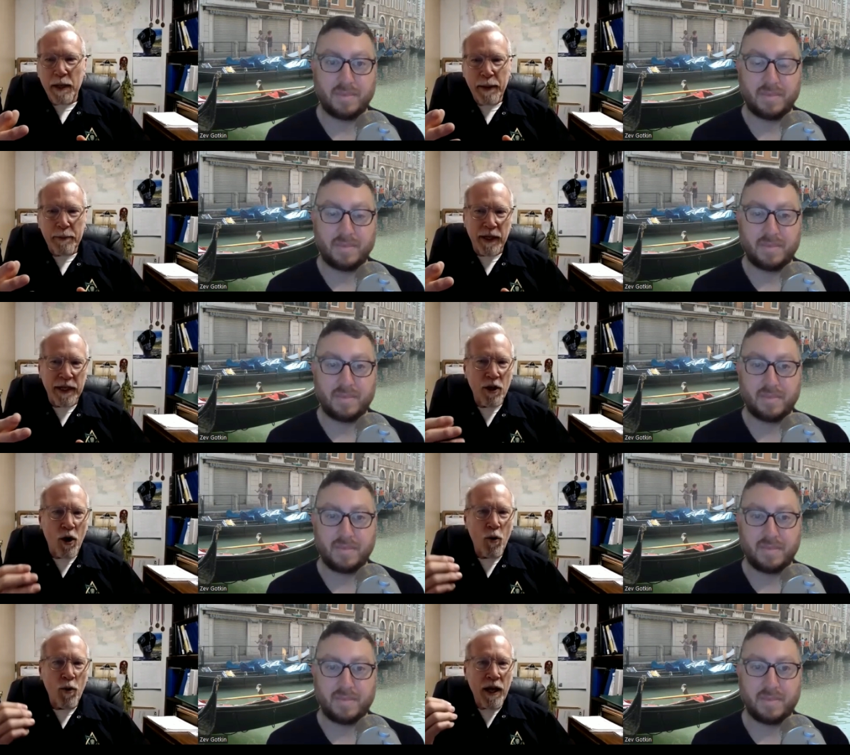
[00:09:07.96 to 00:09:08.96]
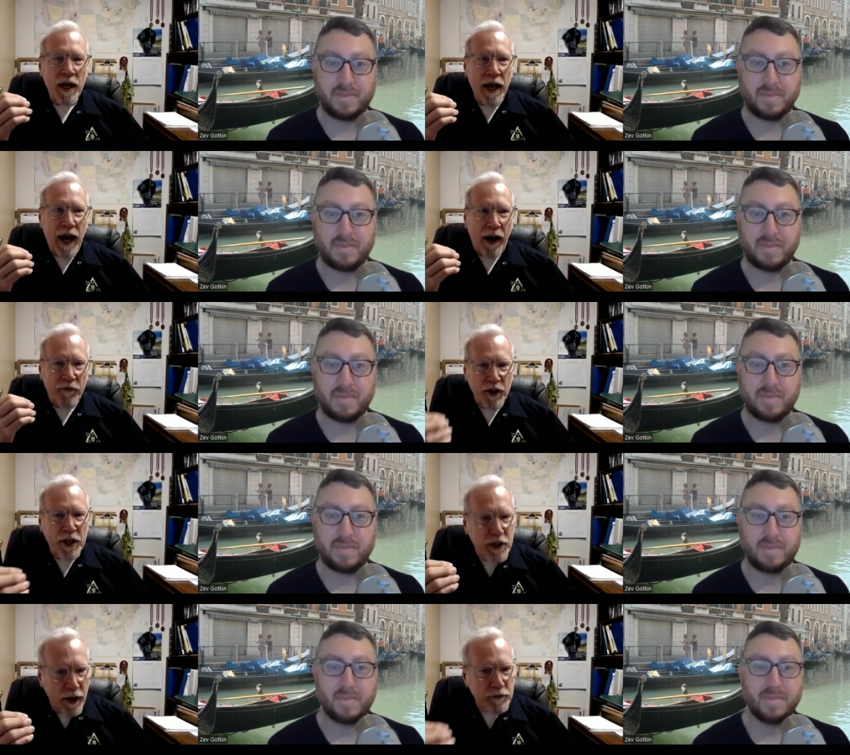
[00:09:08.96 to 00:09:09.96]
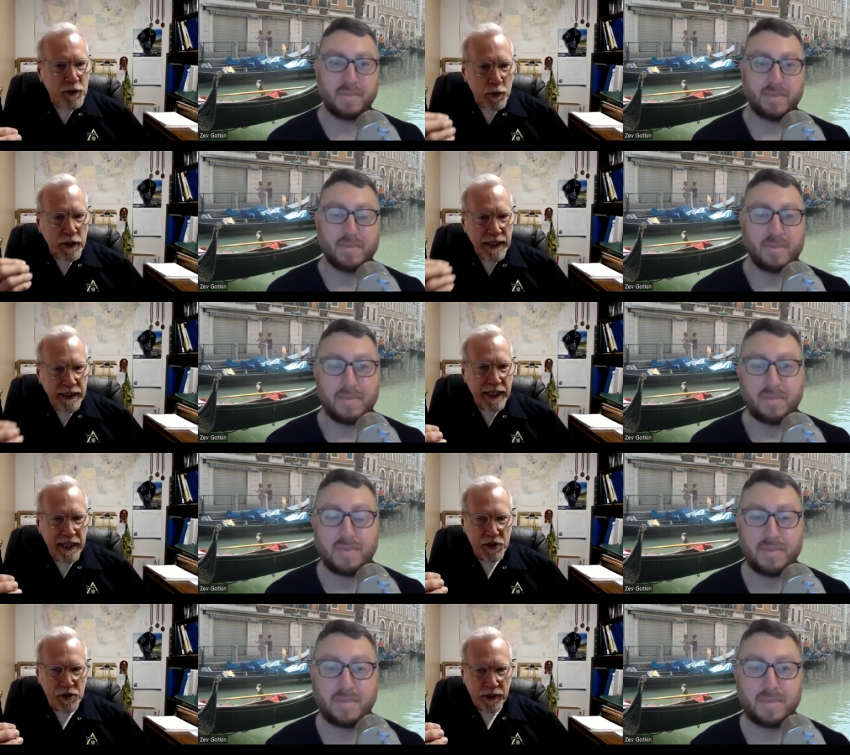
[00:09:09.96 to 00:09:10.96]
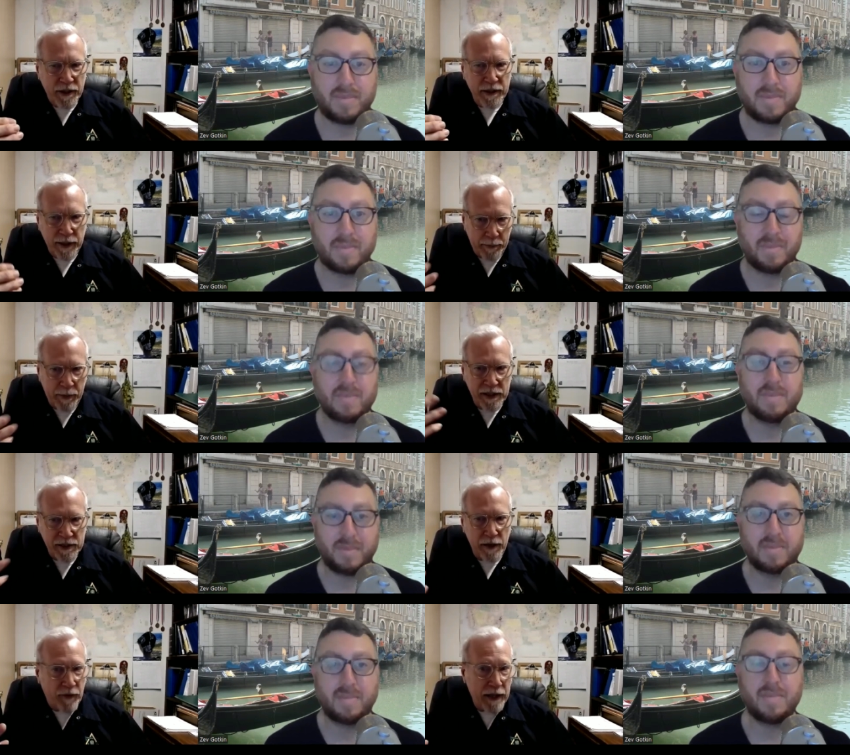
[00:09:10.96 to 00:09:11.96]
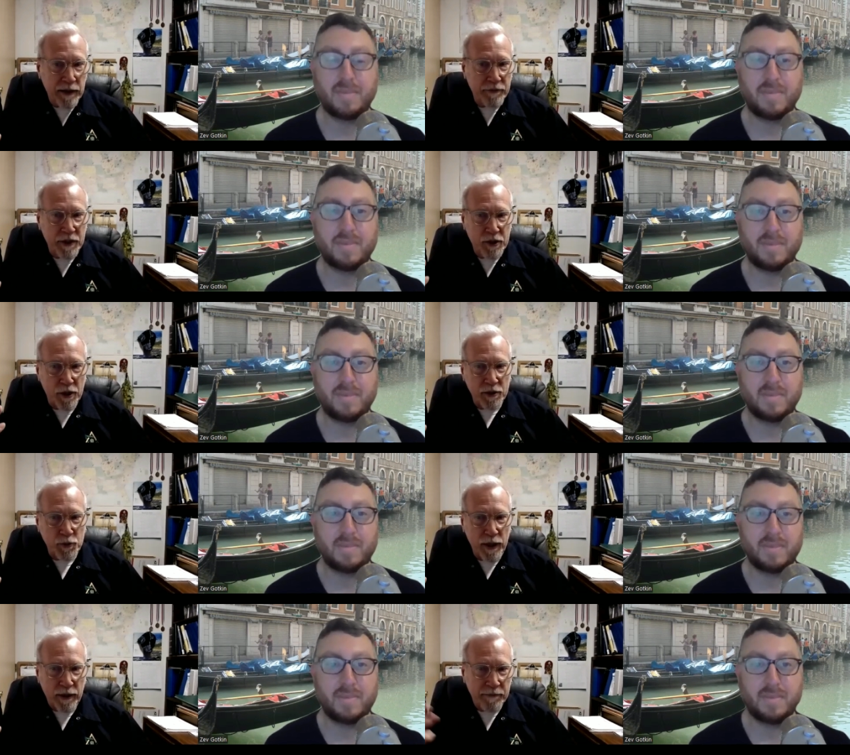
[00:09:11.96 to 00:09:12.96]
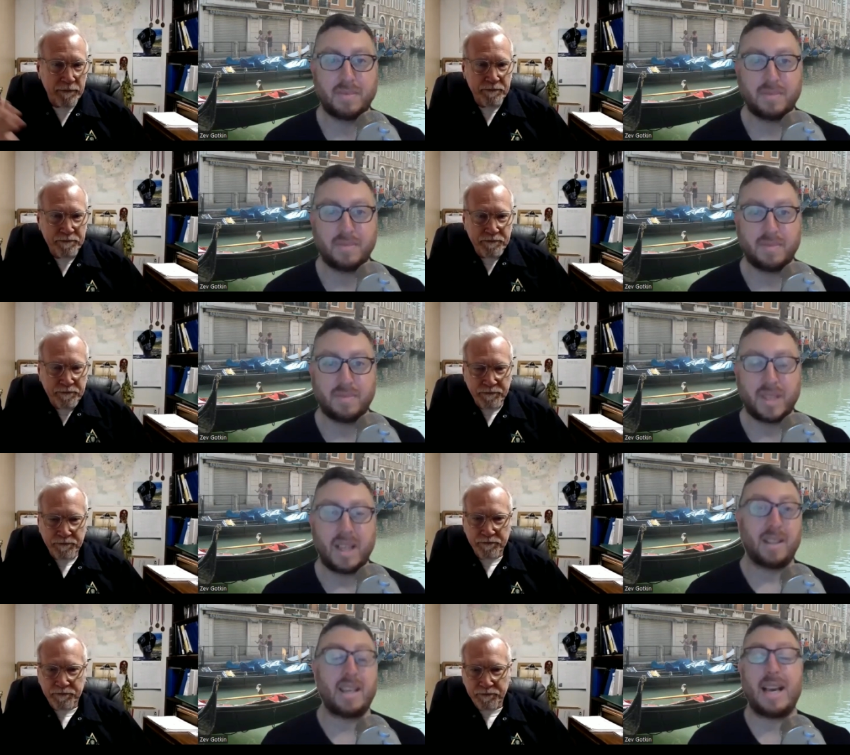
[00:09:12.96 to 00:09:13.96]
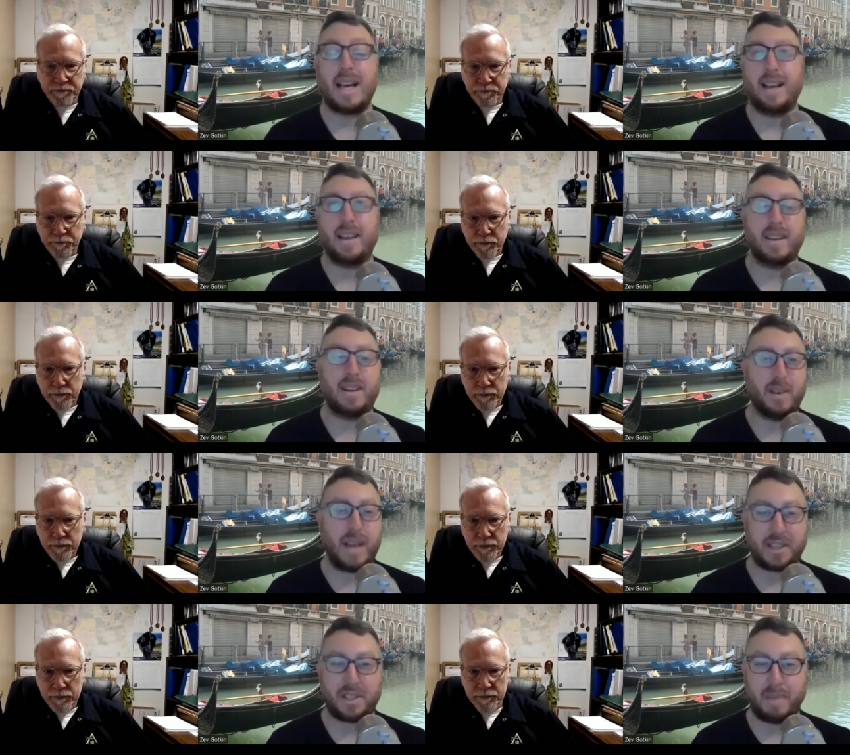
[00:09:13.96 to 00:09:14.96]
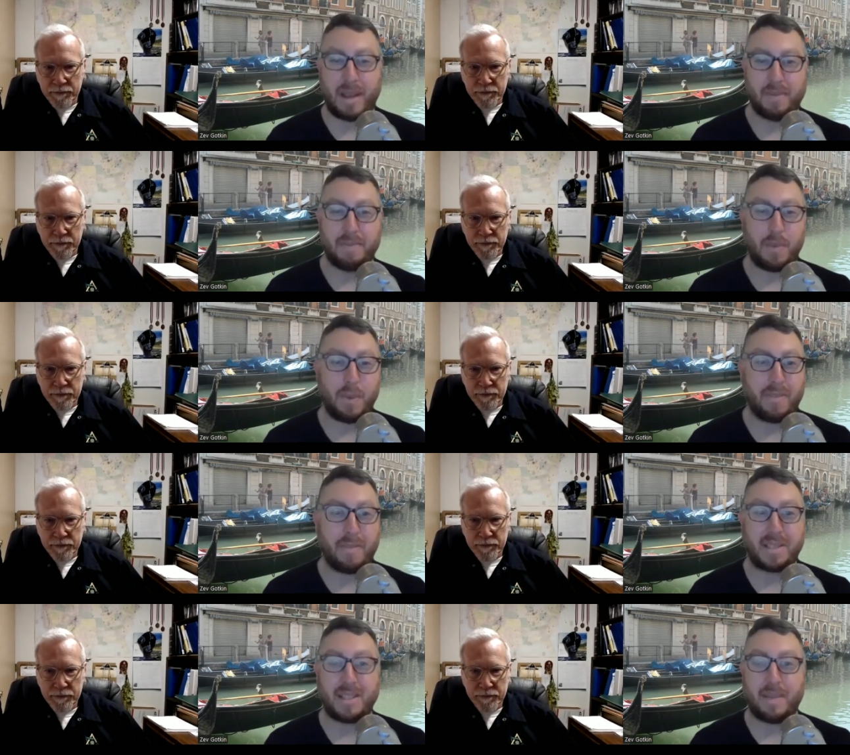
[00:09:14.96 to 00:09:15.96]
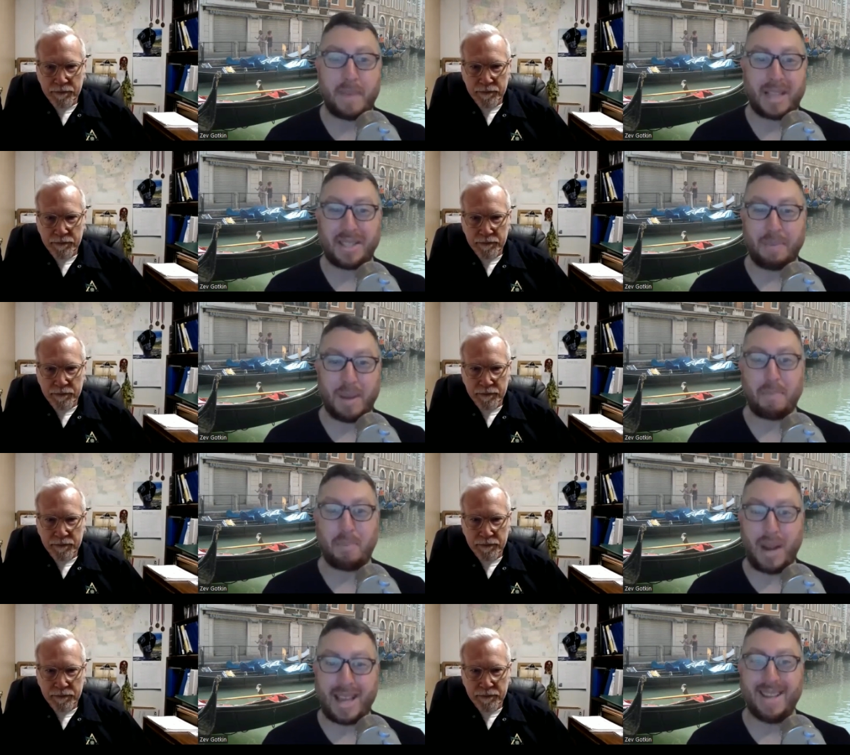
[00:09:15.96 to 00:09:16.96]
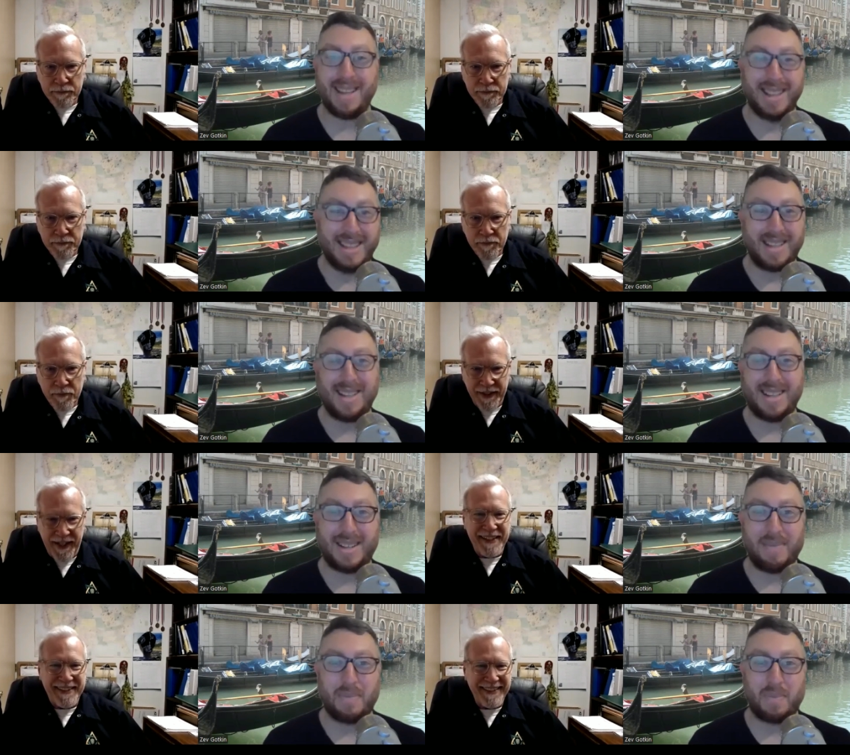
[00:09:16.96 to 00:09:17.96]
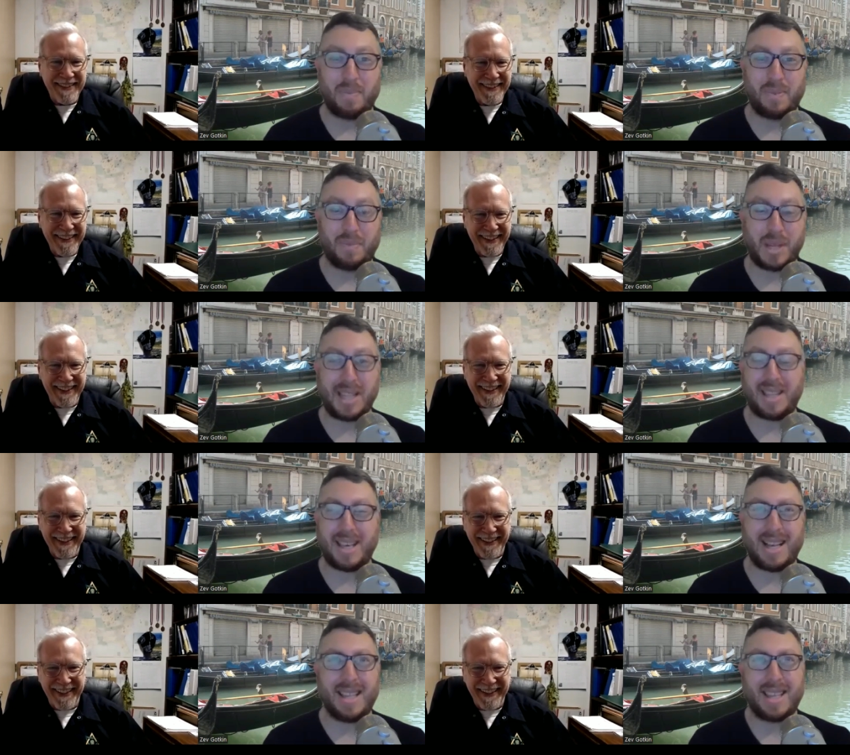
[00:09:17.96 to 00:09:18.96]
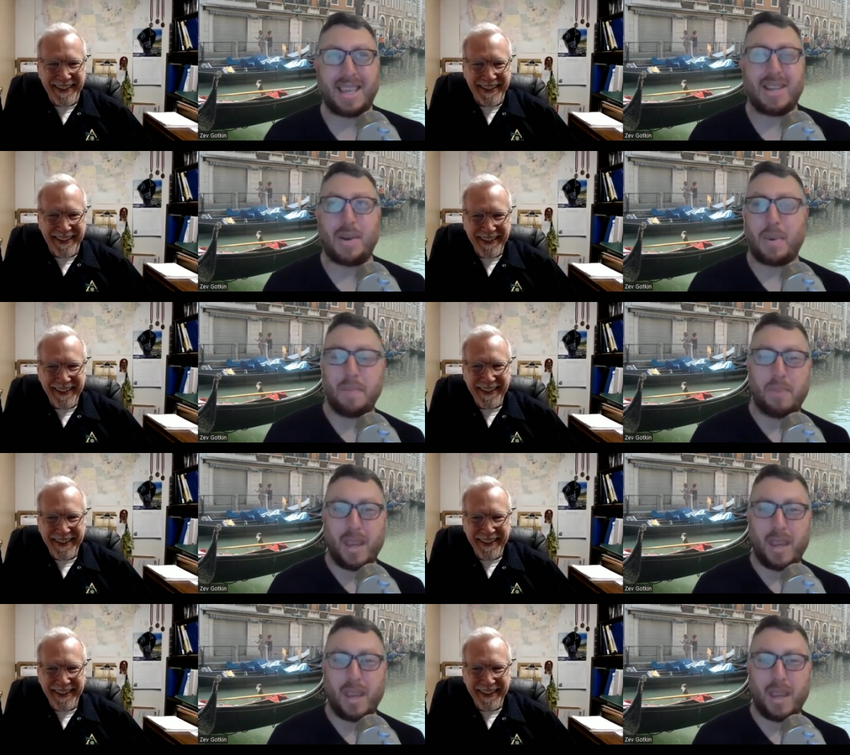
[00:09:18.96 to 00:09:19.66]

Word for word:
Speaker 1: many people I know are very comfortable in the kitchen, like myself. I love to cook as well.
Speaker 2: Yeah, you know, actually, my, my wife makes an amazing beer bread. Um, nice. But, uh, you know,